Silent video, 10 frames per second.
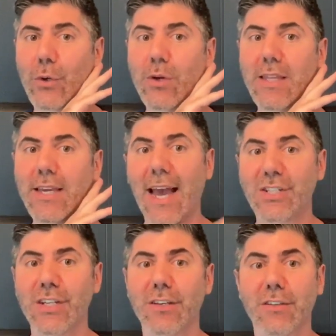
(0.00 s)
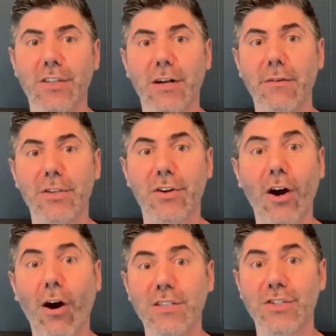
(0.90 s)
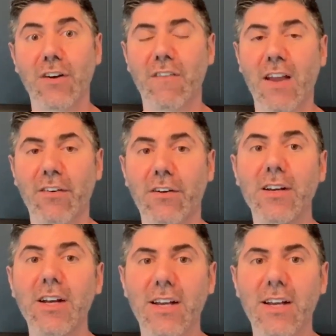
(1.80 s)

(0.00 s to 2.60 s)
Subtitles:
you're really hedging your cards in your favor,